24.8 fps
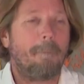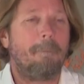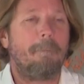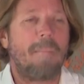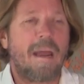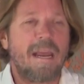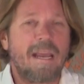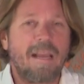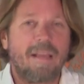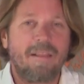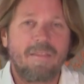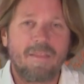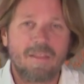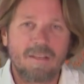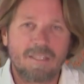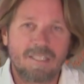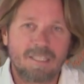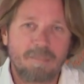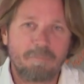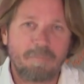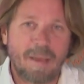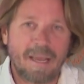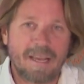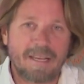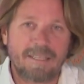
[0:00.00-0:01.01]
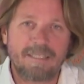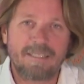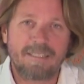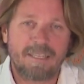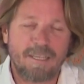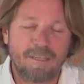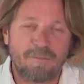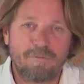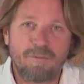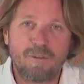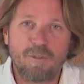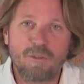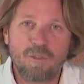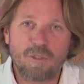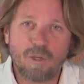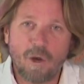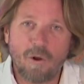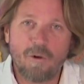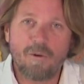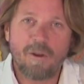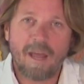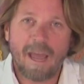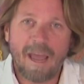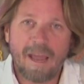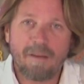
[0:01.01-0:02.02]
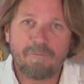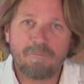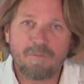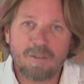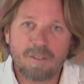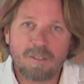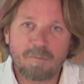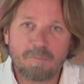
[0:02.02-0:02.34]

make the space. If you don't have